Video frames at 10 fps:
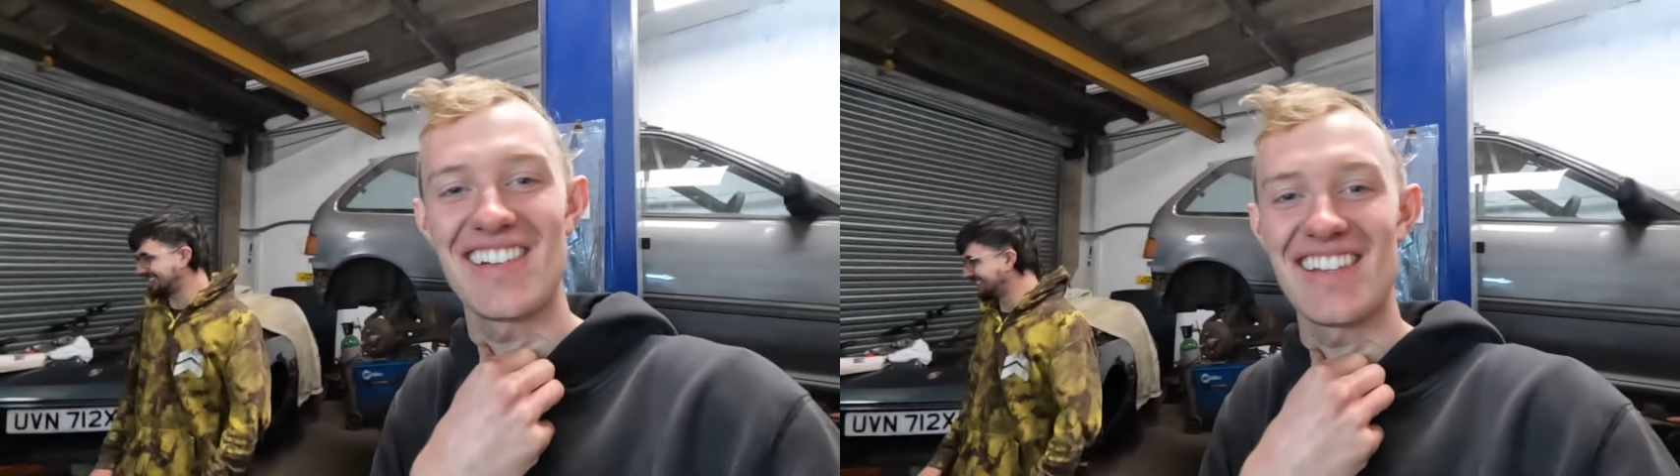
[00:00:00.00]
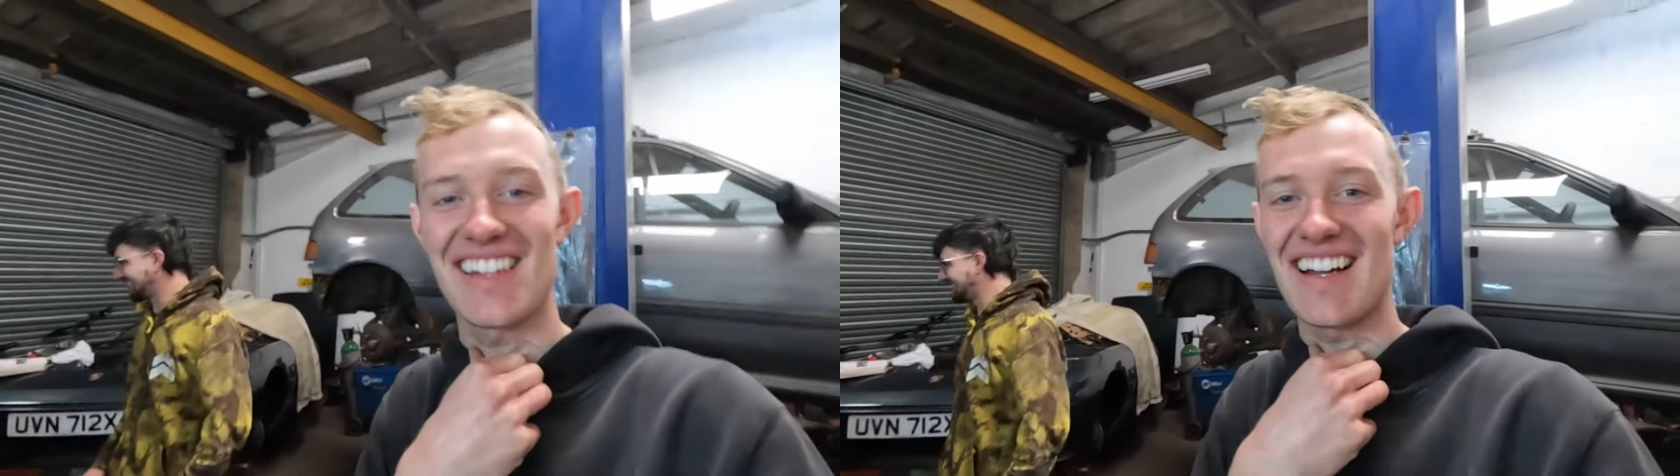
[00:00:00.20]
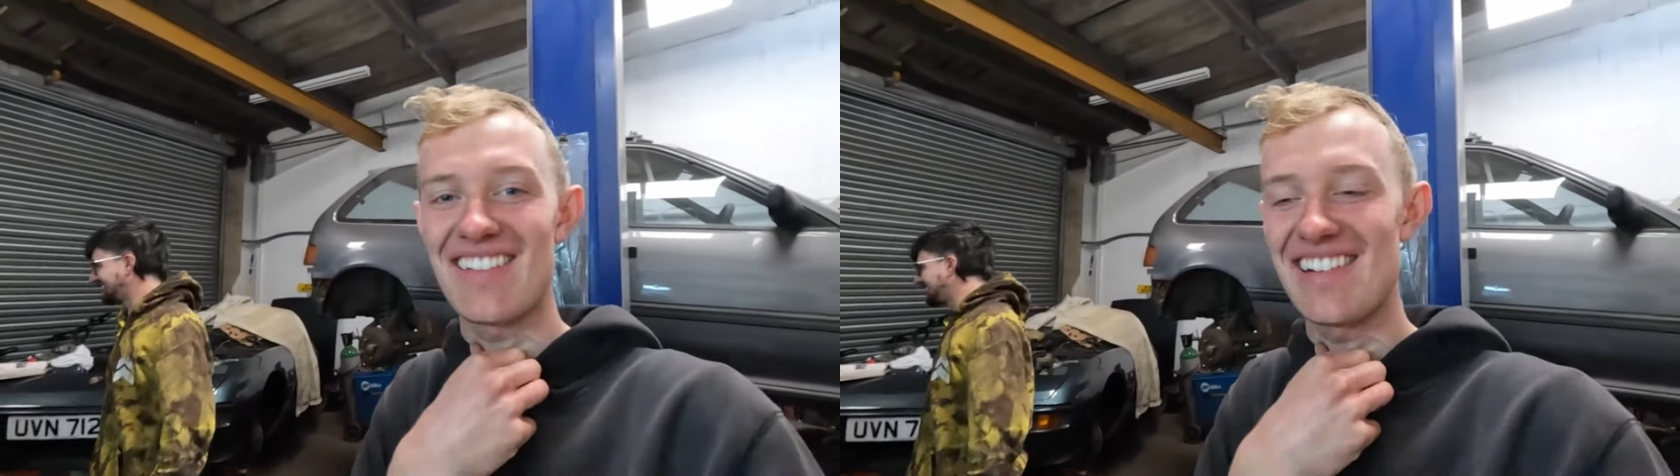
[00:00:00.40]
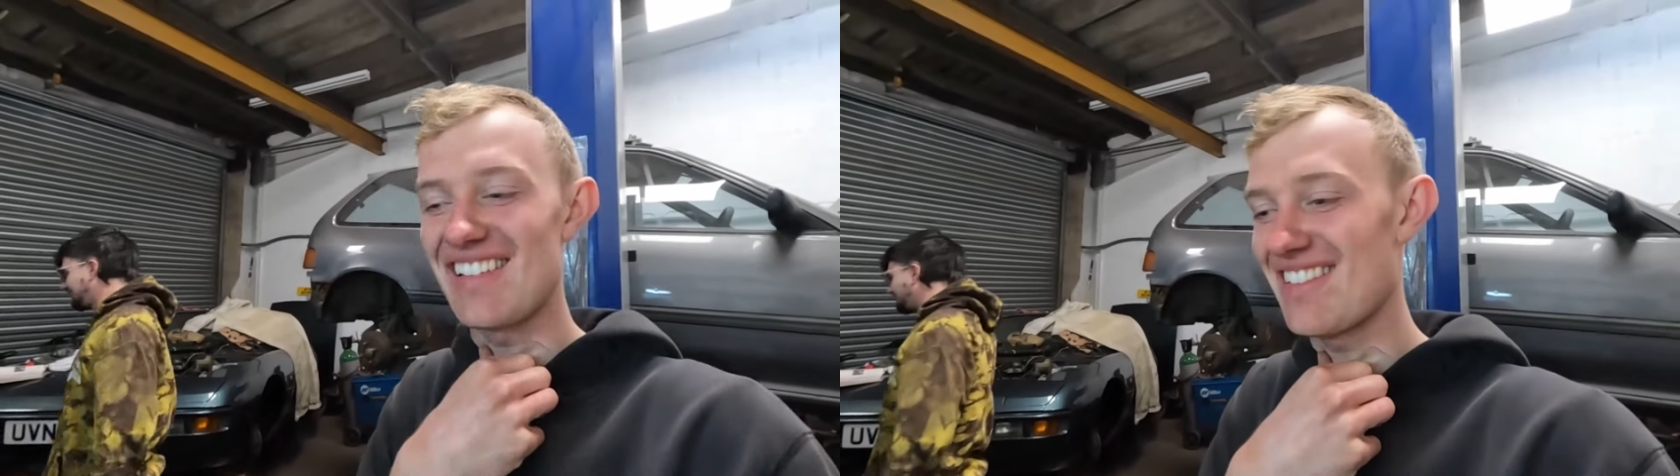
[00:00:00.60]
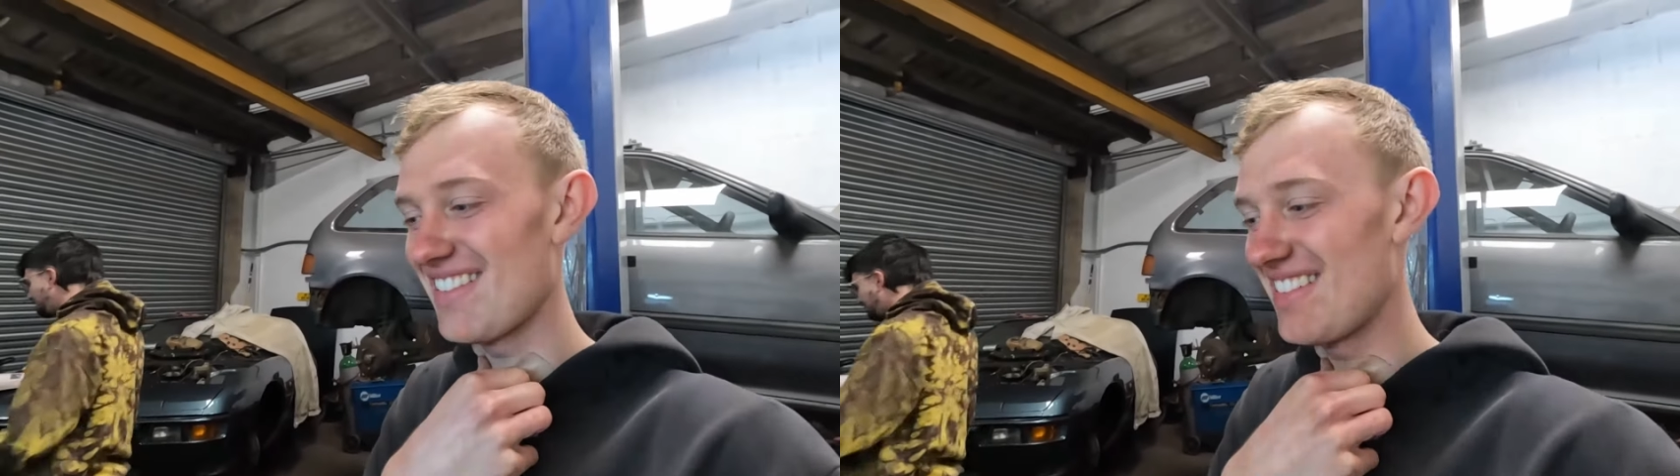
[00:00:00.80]
on in the
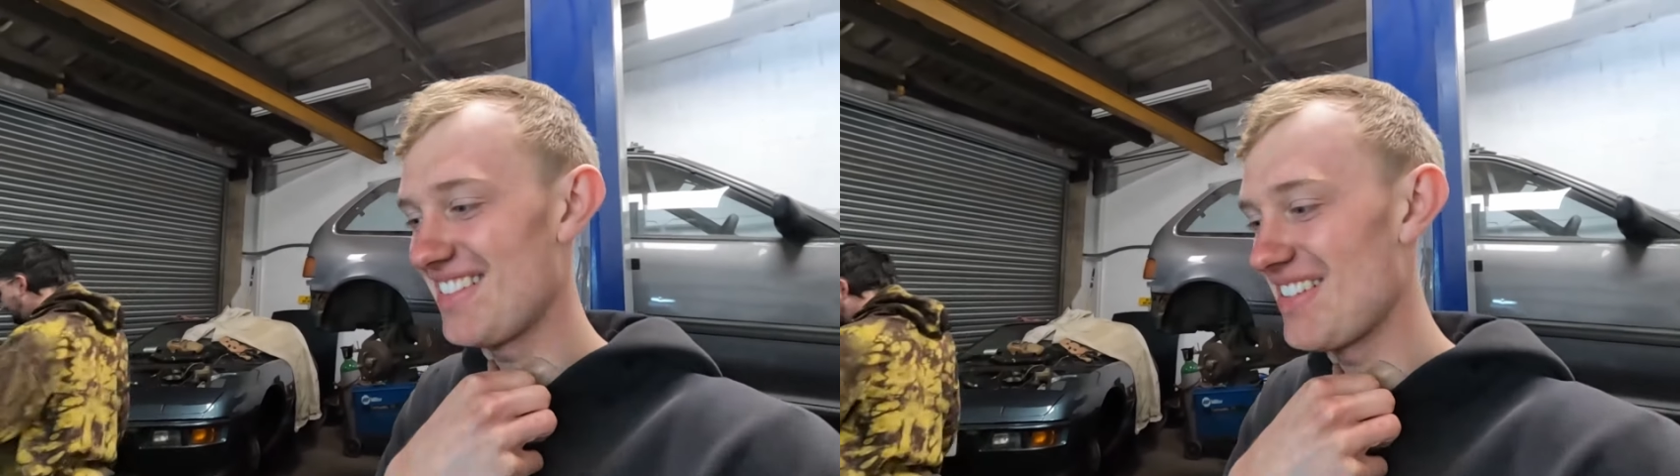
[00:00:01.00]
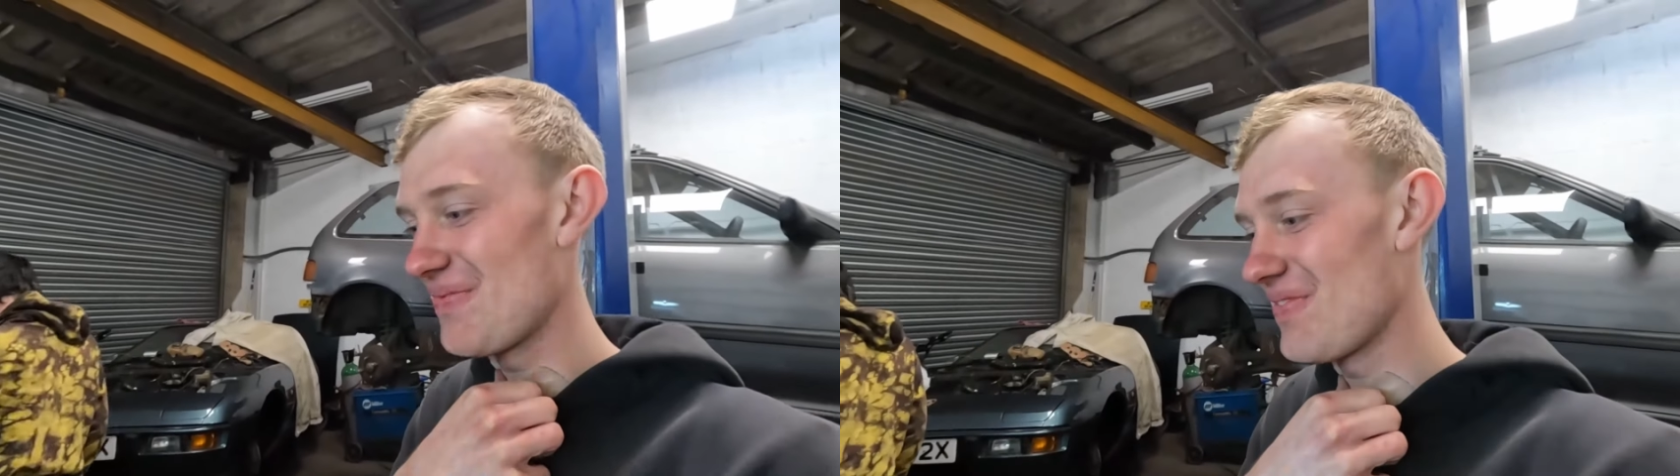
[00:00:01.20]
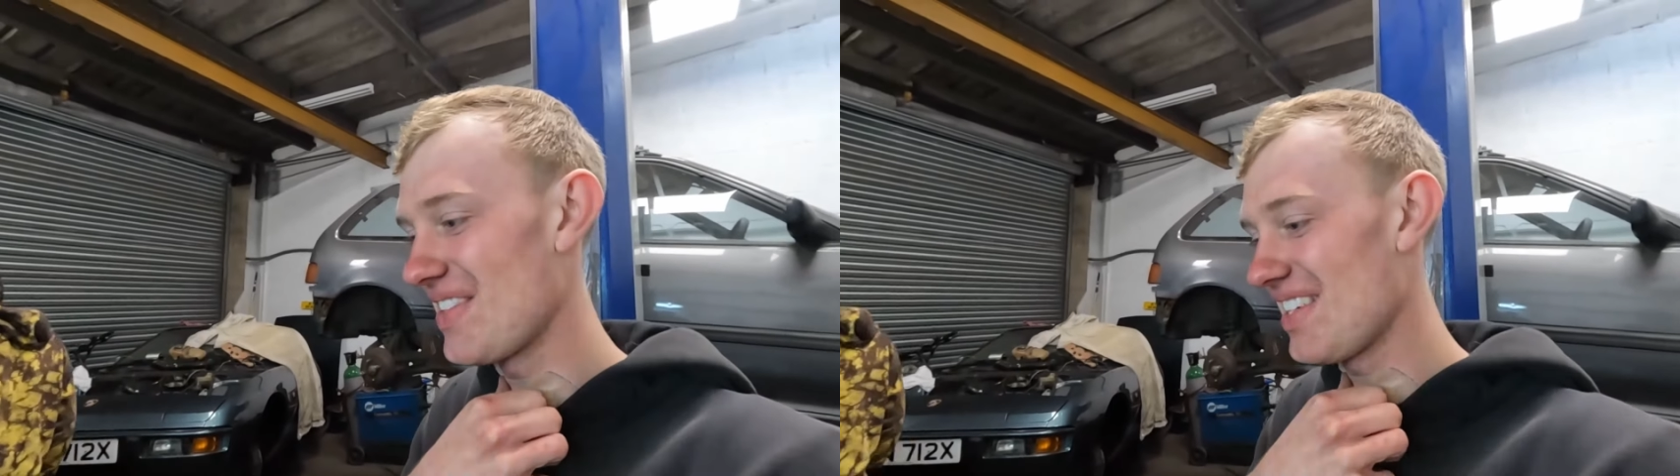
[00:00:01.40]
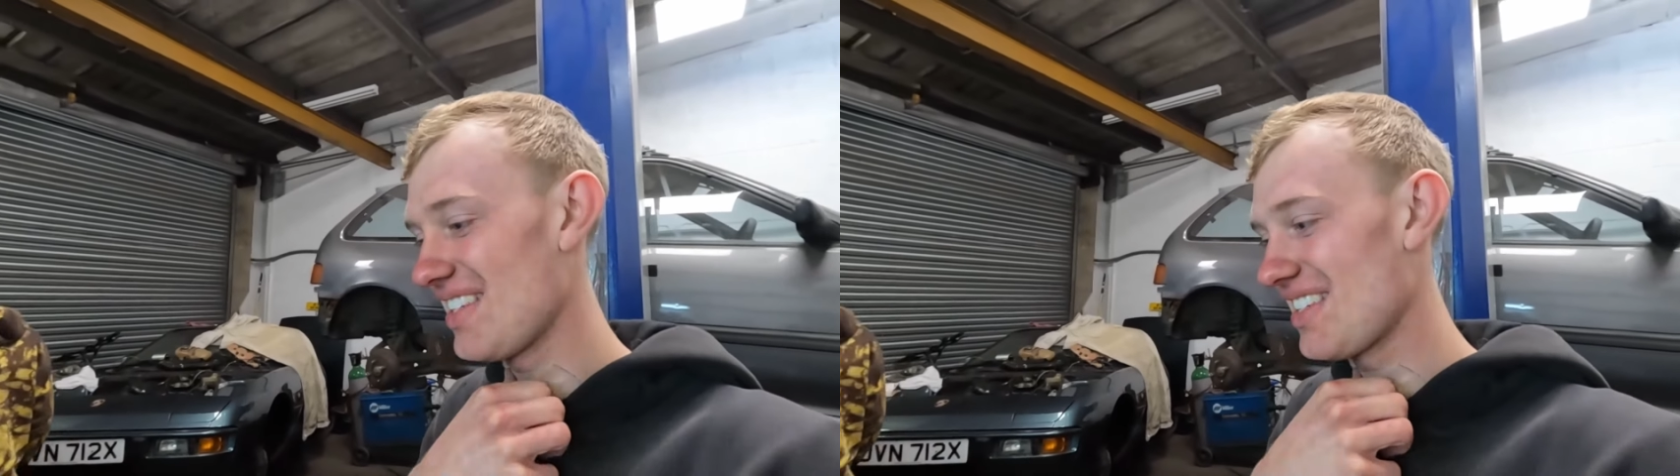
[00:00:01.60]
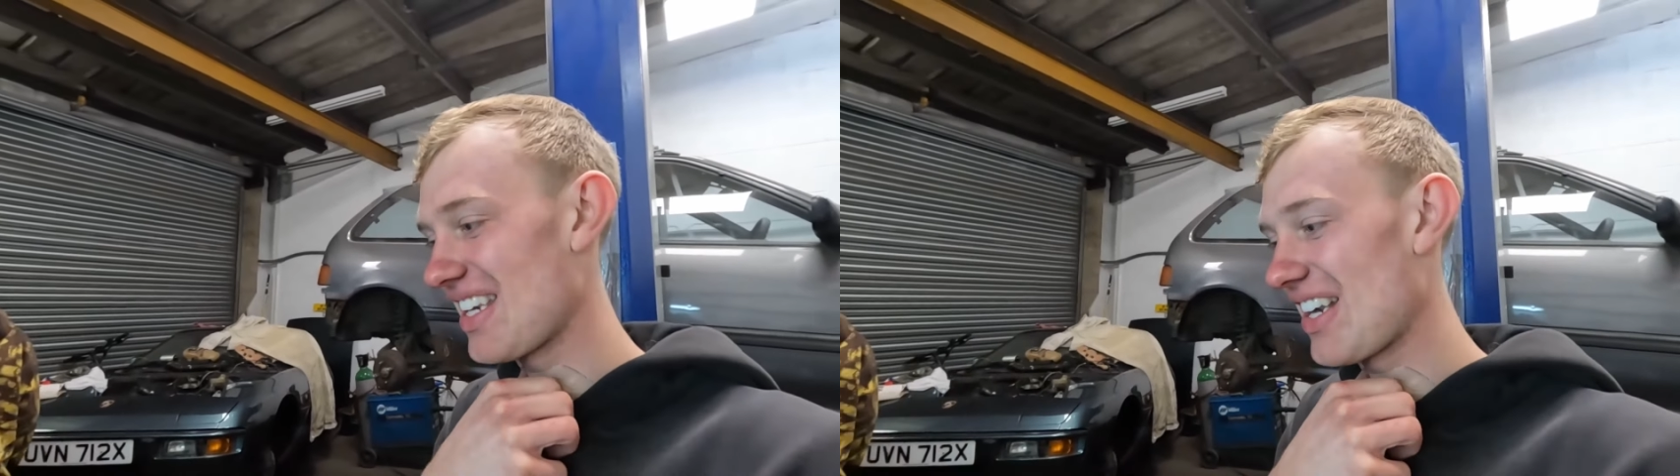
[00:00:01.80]
garage.
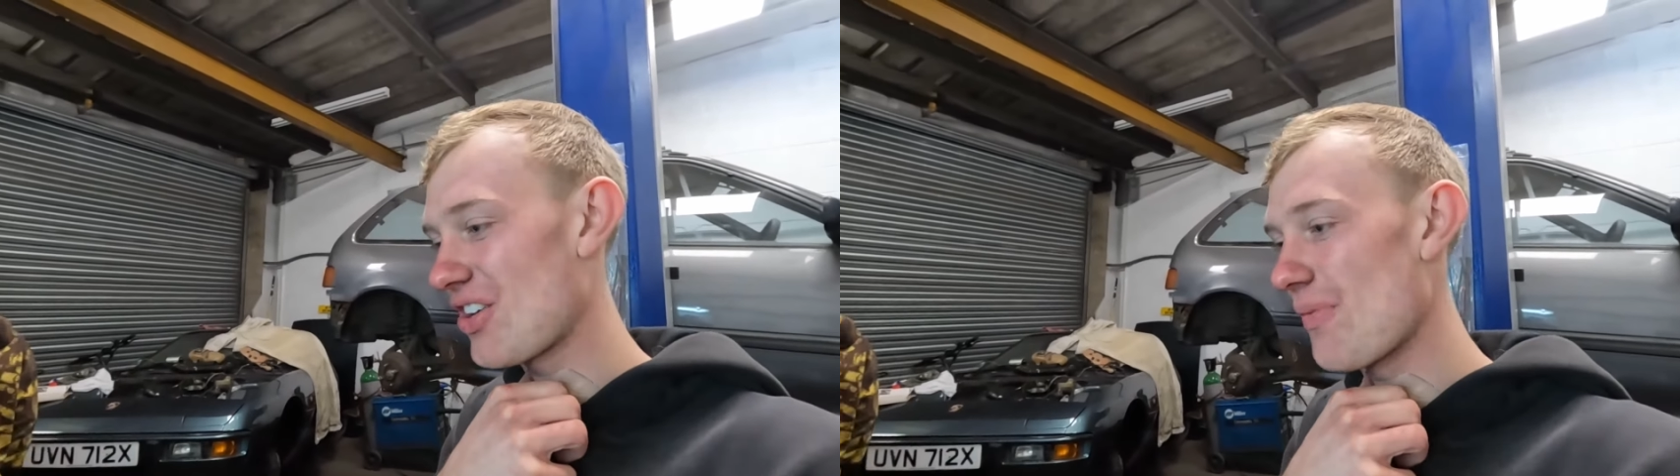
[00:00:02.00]
Yeah,